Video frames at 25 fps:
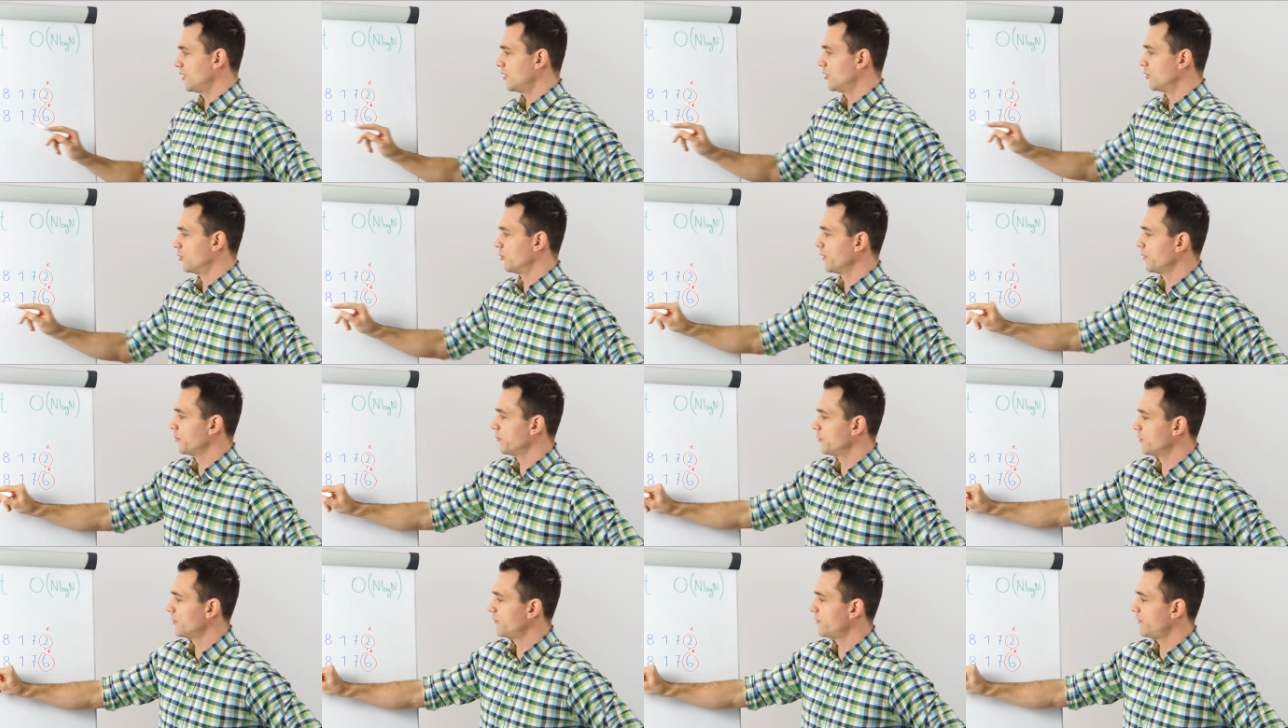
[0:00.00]

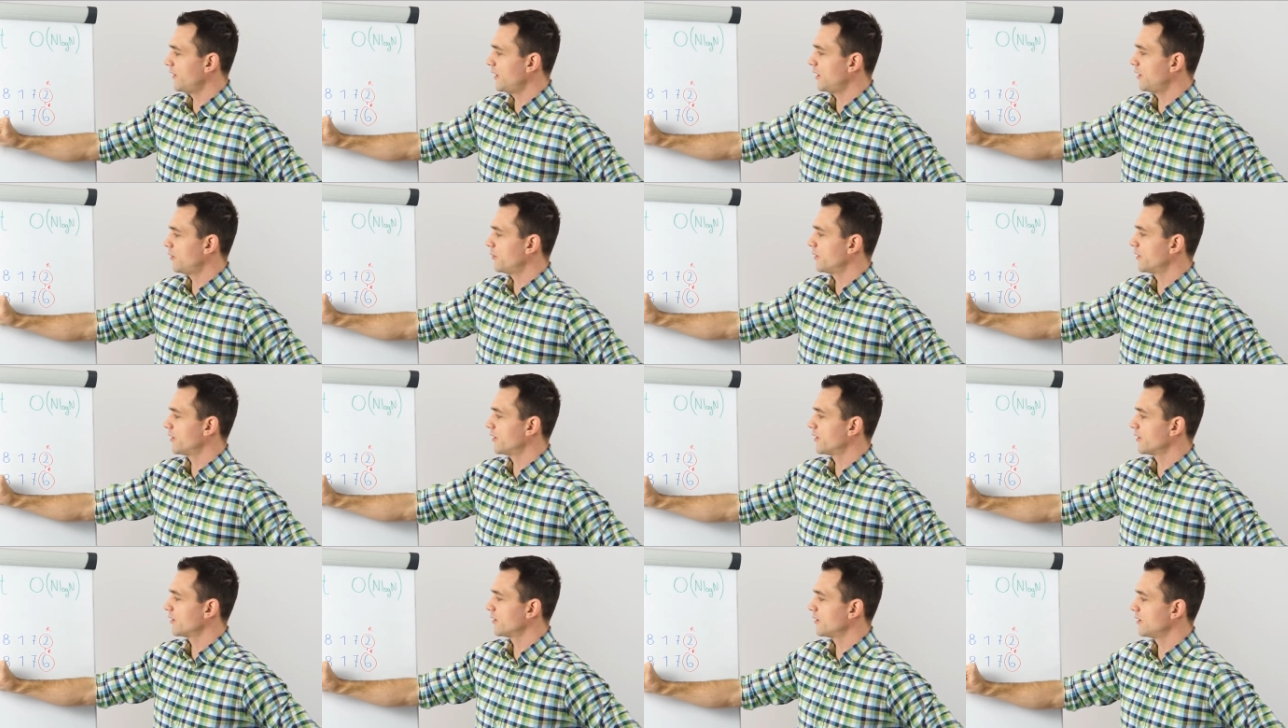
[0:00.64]
we move
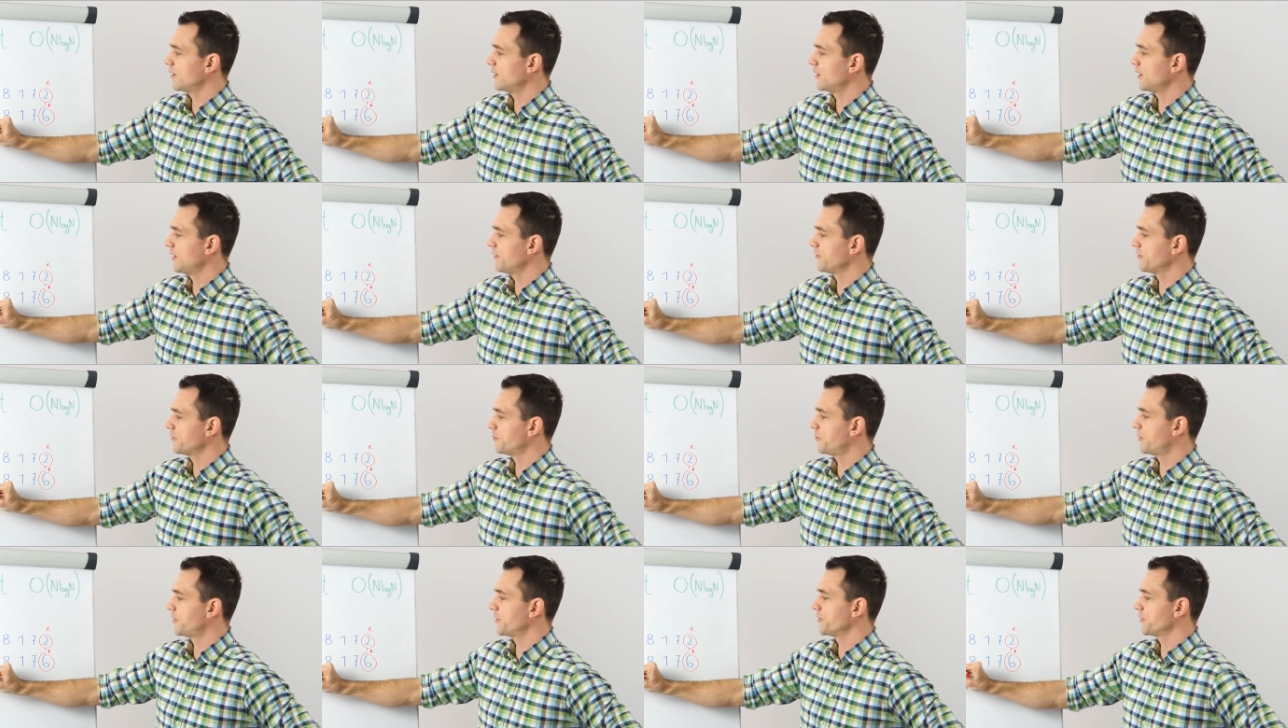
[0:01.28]
our
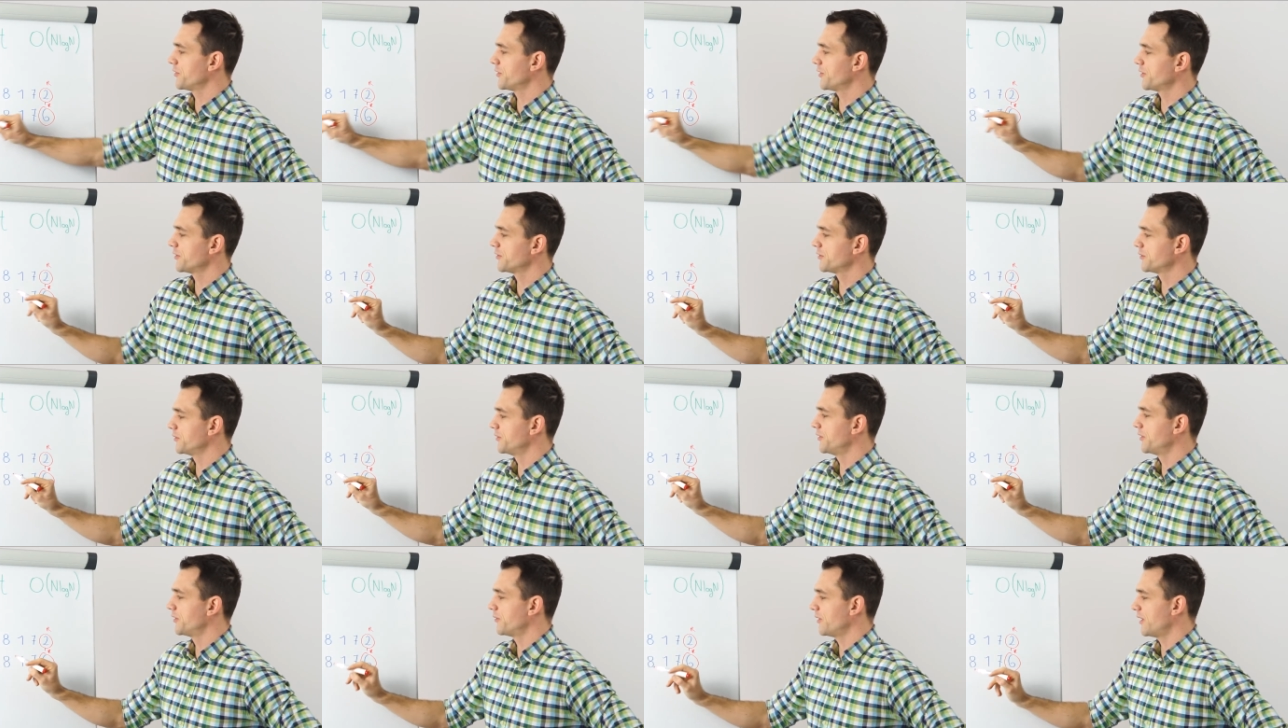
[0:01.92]
left pointer
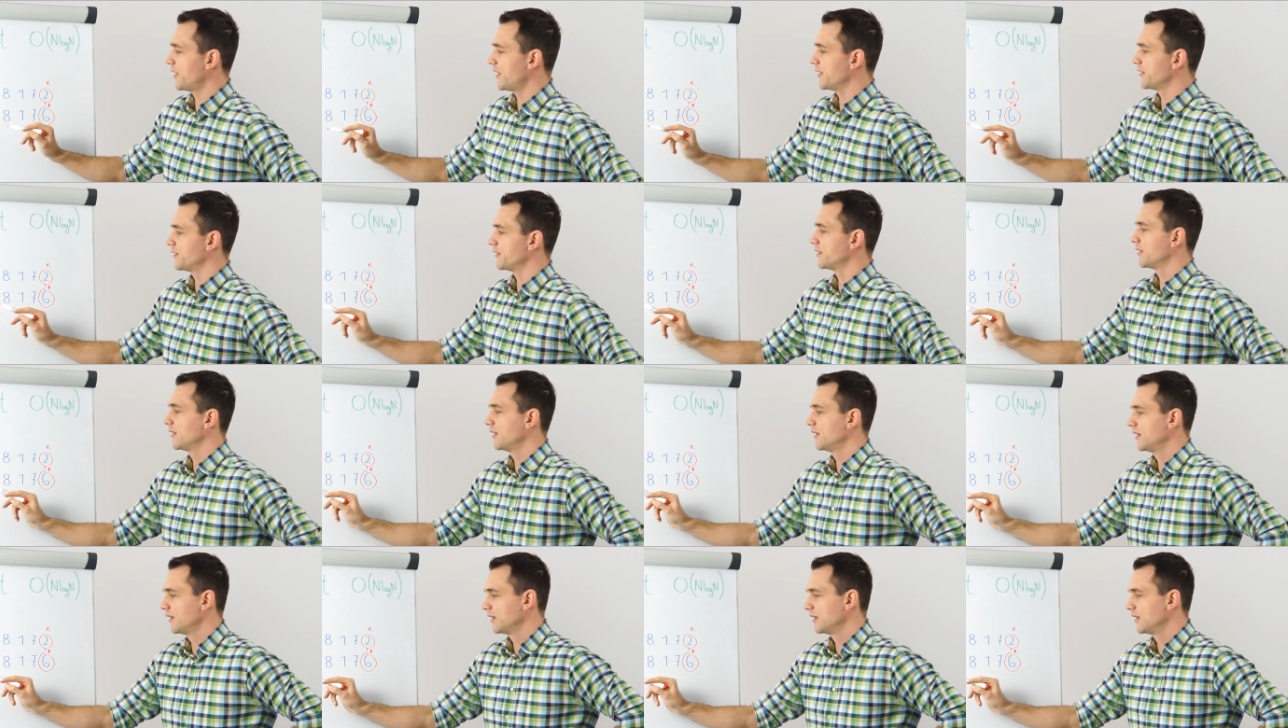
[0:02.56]
to the right.